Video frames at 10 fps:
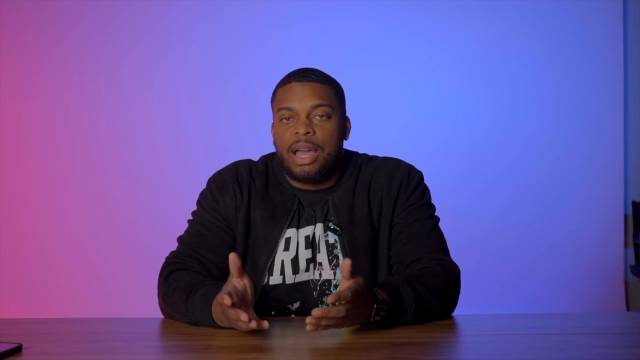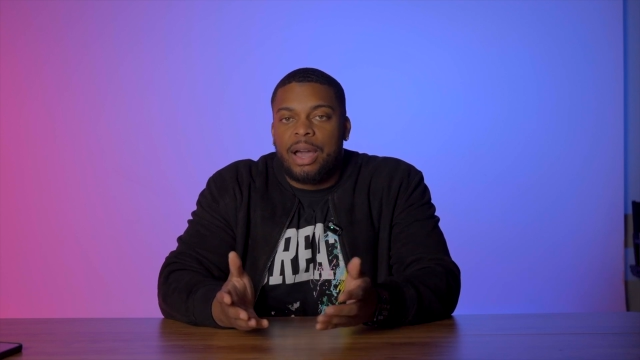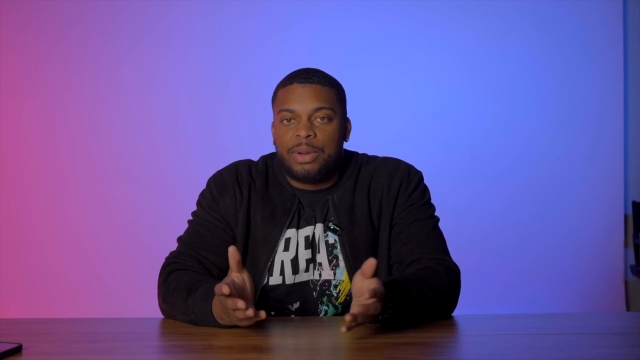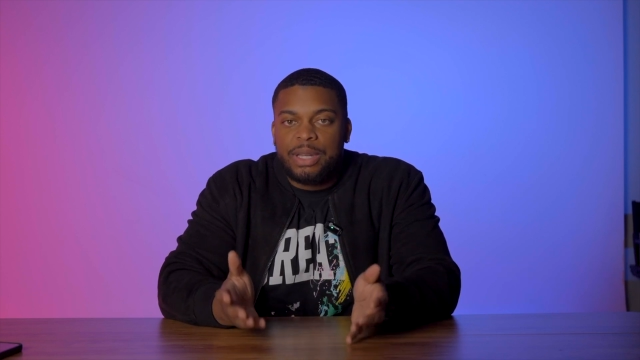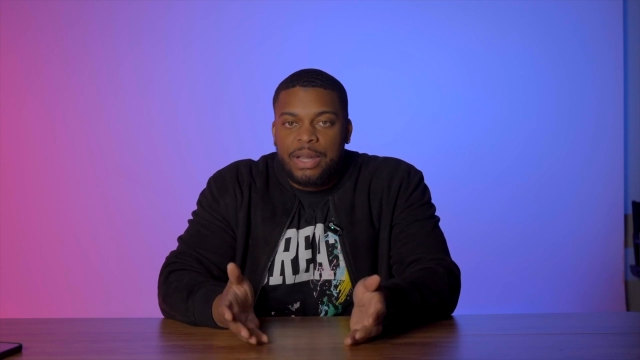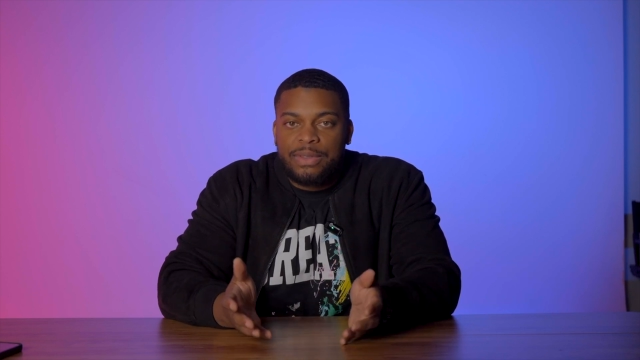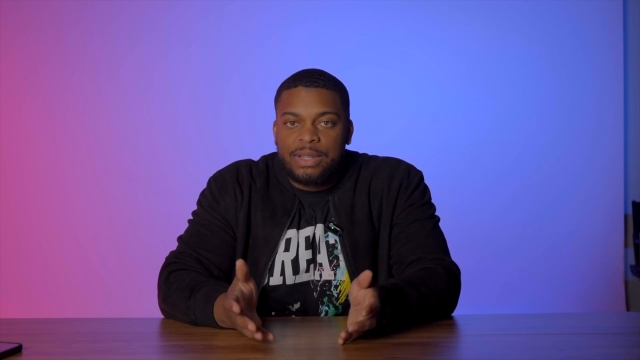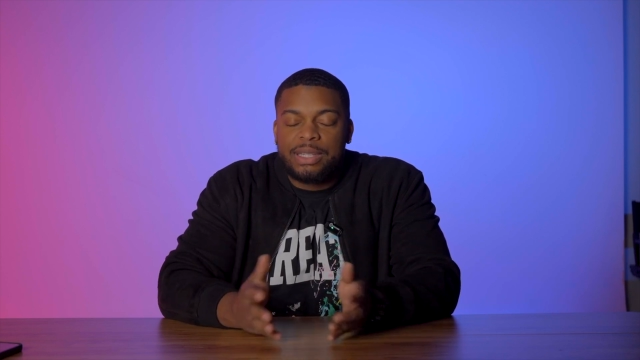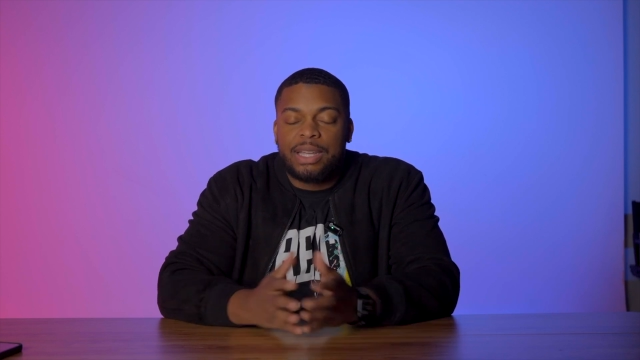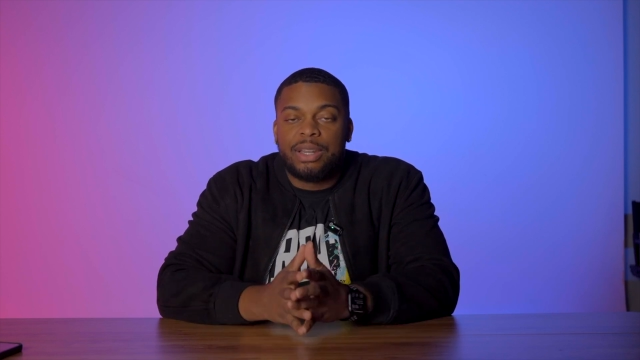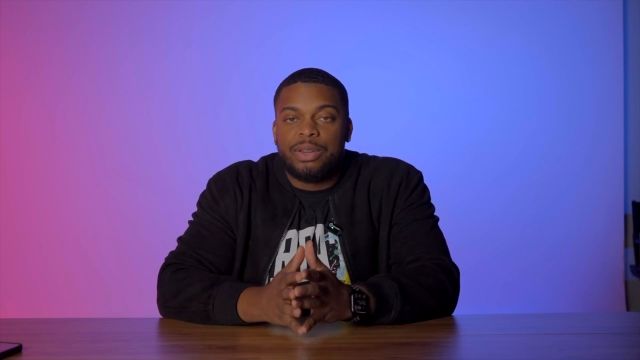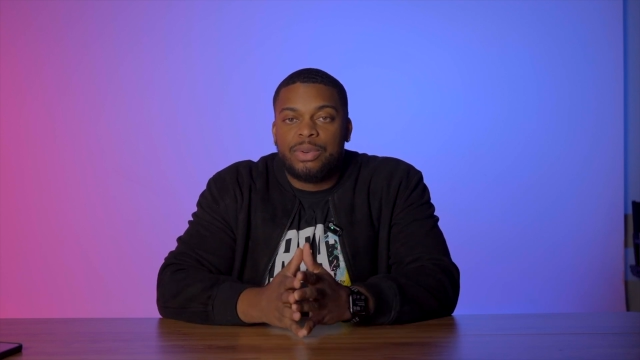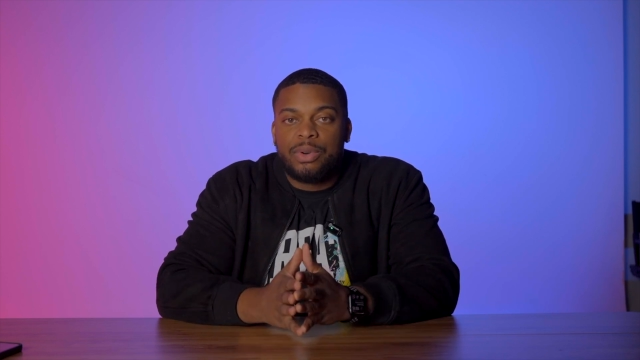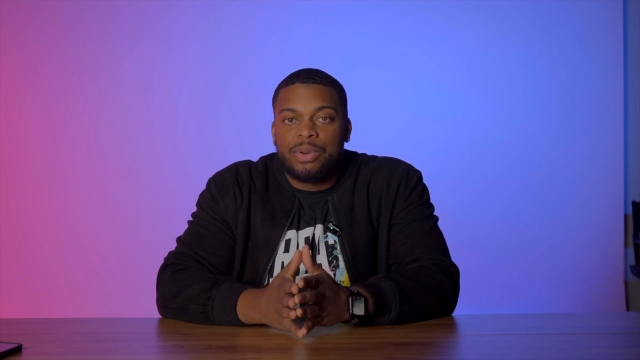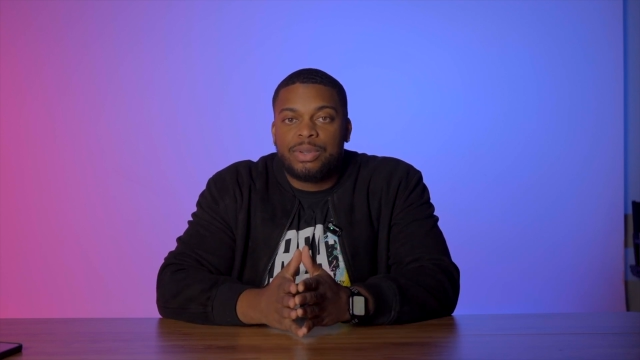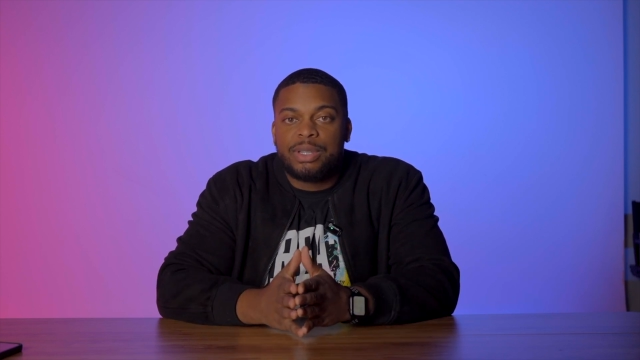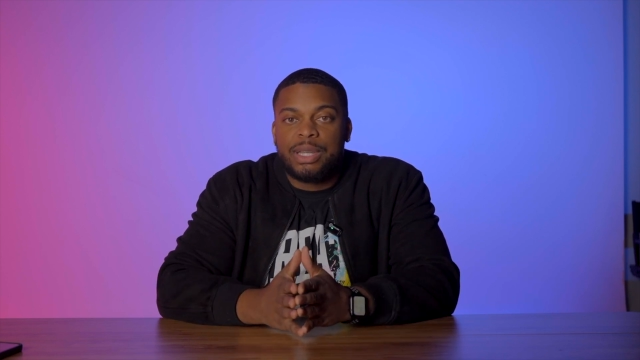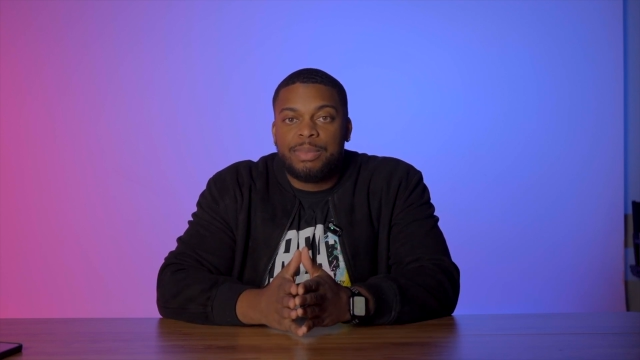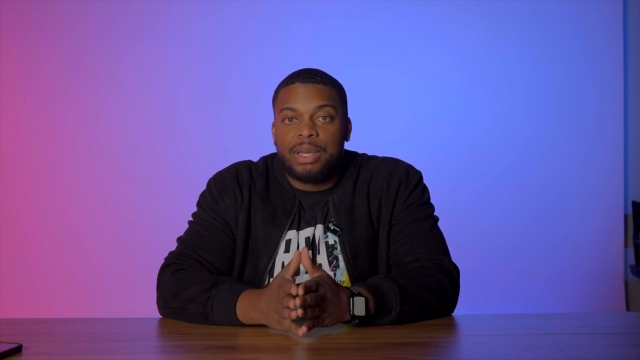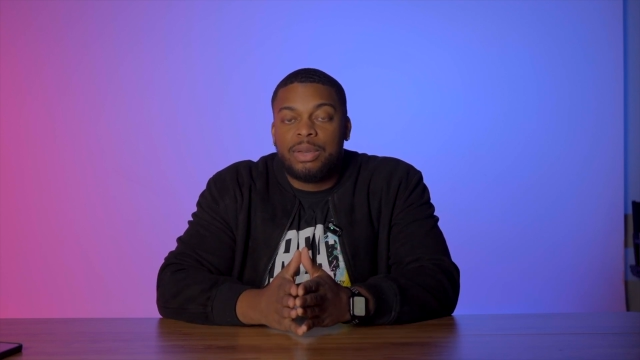I would definitely say the Neewer
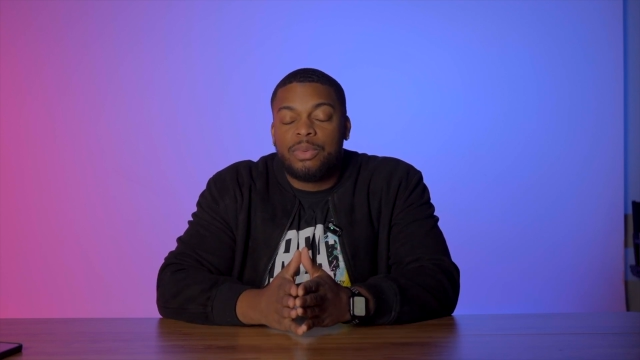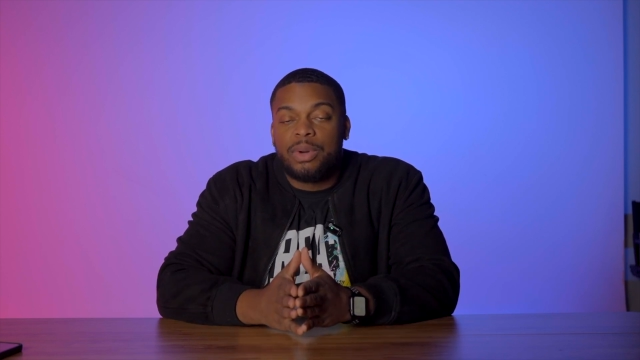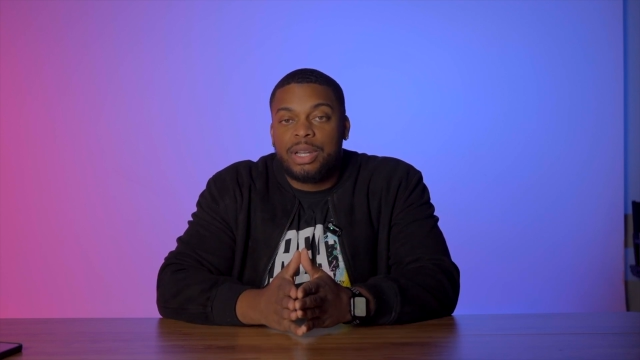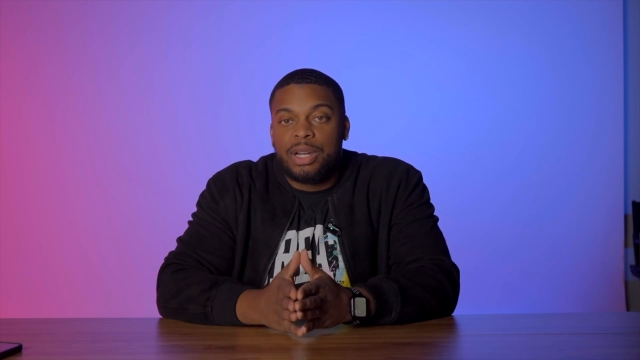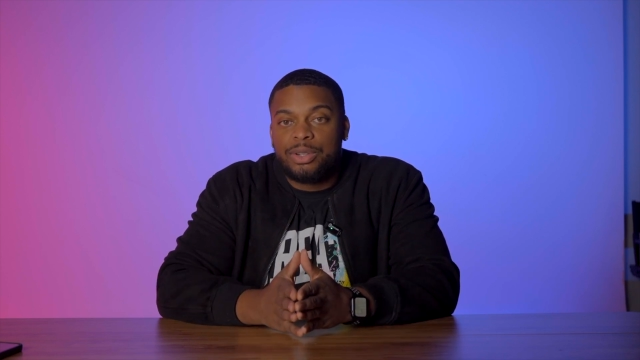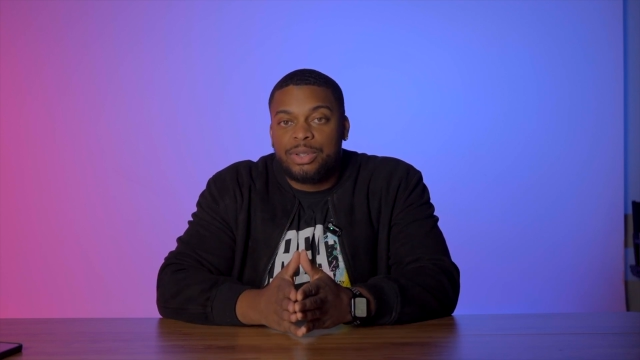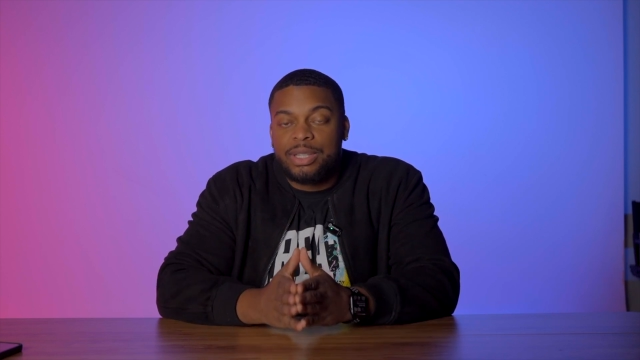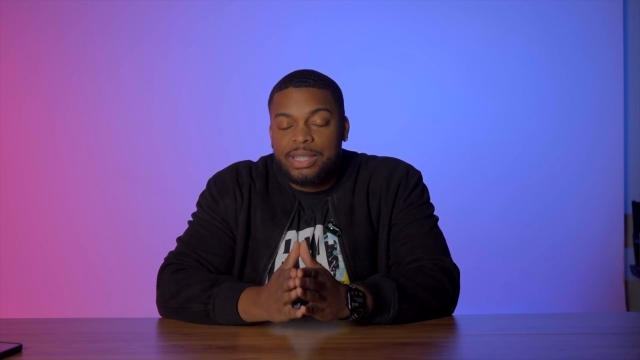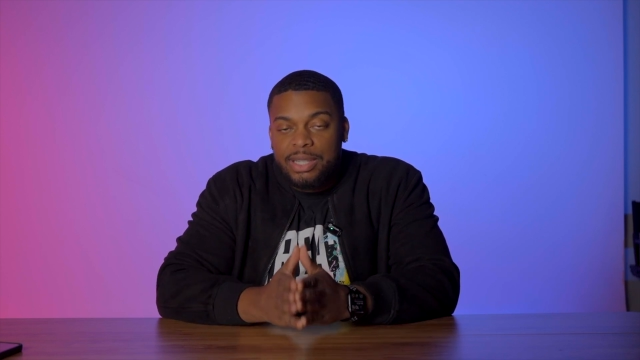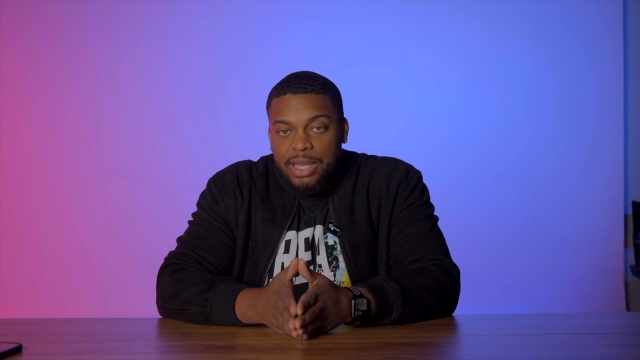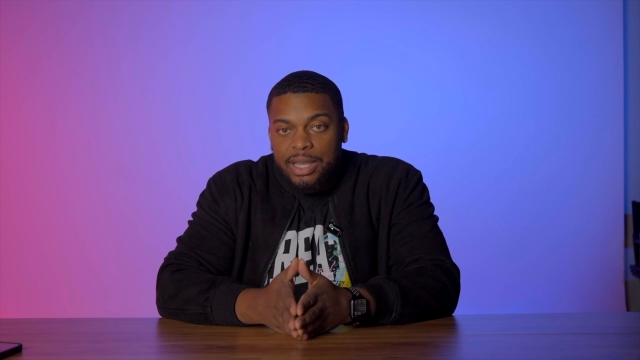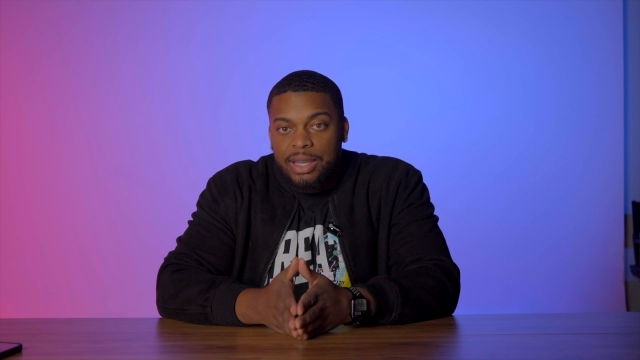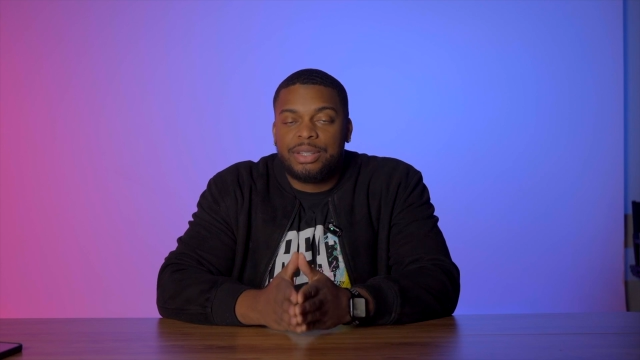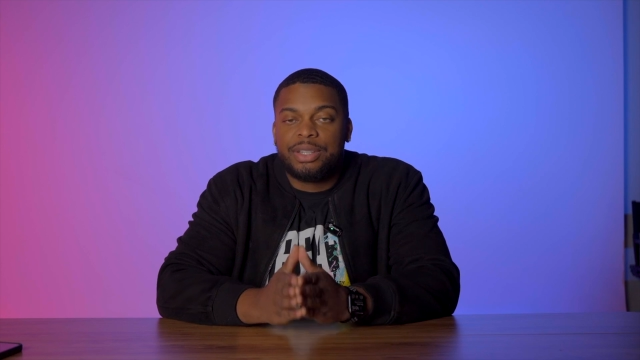CB100C